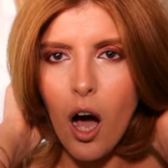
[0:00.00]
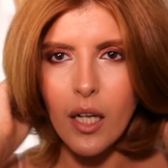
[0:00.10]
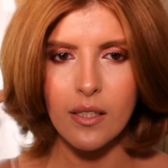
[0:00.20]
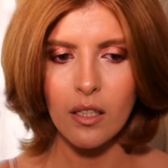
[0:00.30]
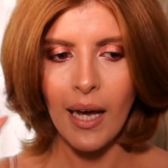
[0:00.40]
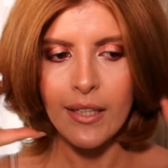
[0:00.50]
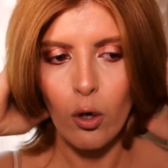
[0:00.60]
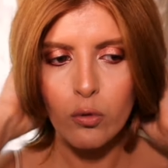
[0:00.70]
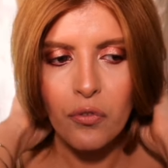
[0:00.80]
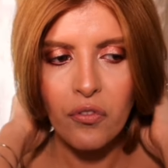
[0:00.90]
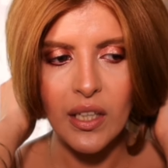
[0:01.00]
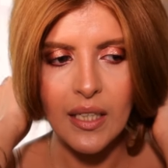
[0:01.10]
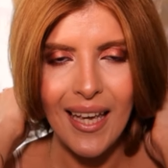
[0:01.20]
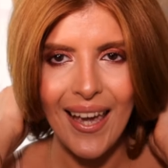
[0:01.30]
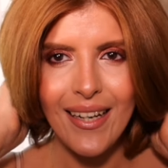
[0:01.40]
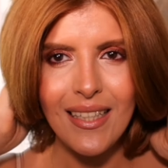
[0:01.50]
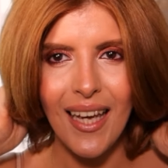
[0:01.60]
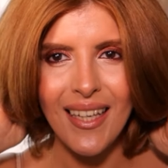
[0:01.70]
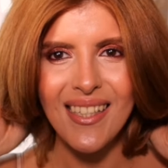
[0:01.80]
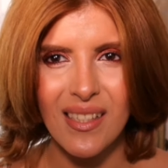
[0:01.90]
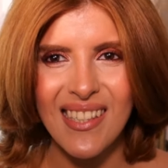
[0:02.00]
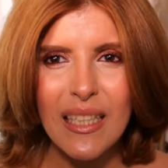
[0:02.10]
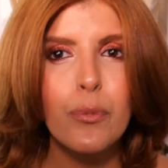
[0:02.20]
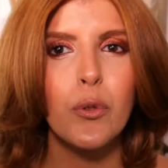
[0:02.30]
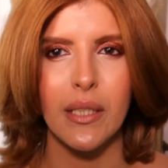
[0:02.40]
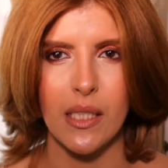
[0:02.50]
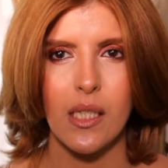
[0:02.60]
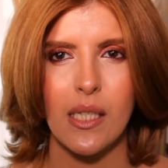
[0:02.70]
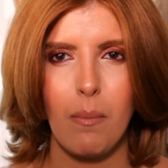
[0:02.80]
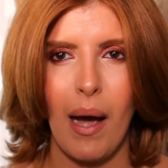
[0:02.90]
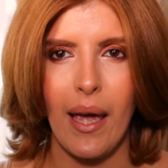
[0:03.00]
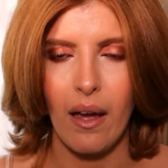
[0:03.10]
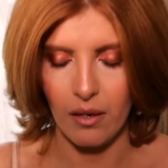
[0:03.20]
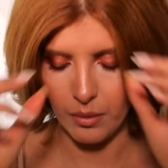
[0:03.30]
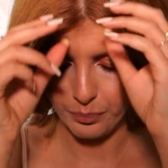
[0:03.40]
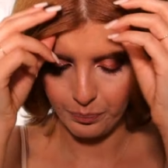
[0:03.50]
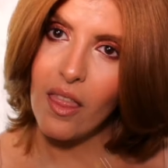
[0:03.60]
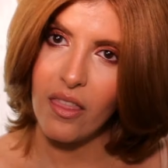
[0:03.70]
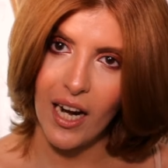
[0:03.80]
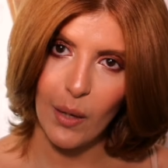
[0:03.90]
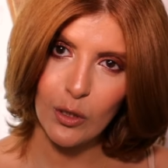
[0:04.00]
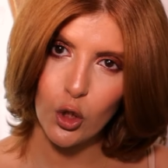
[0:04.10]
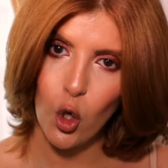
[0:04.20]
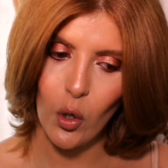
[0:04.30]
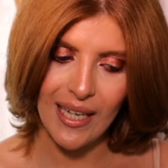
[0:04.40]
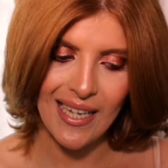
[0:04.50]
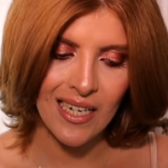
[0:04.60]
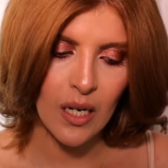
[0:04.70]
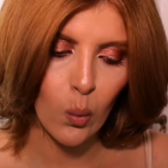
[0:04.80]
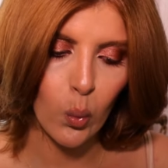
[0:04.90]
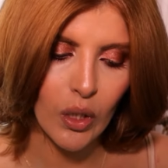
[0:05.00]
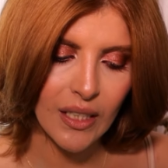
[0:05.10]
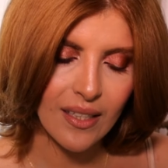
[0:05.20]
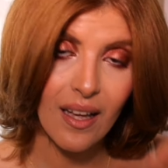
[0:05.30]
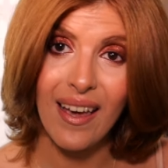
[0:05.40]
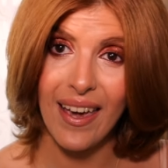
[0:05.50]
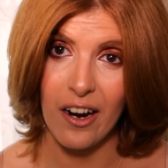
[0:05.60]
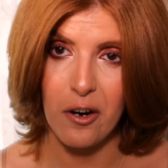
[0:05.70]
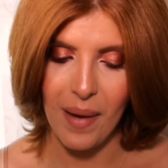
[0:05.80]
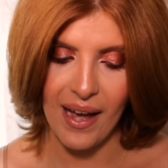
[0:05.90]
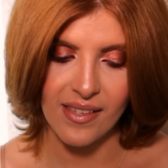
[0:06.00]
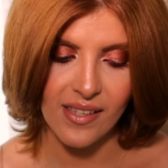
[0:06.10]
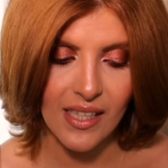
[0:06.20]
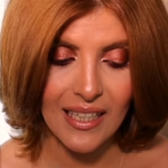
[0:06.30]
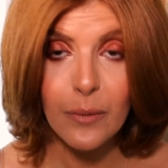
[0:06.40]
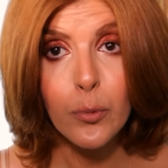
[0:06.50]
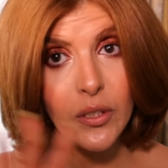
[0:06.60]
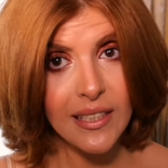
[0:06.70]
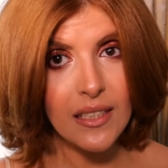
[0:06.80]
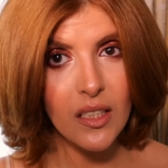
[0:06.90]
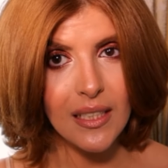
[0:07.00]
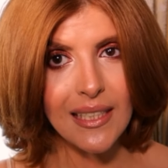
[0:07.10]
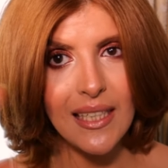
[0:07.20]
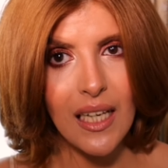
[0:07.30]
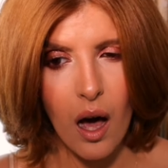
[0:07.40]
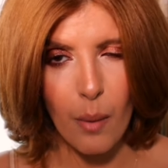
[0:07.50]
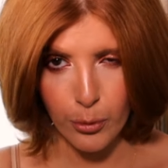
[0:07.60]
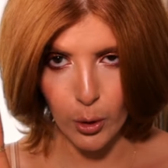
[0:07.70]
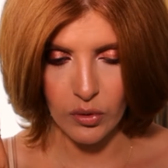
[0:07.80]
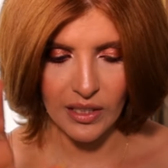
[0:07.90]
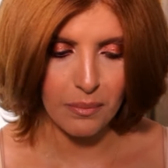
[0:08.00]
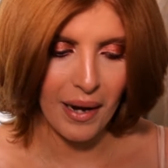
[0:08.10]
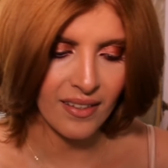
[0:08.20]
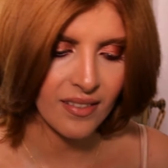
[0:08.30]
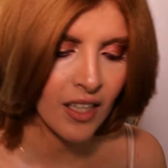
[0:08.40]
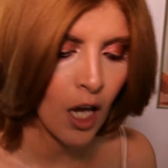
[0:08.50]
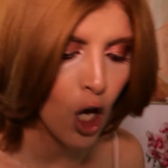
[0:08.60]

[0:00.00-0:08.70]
until I don't feel any like slipperiness in my hair. Then I would go in with a hair mask, in particularly a protein mask.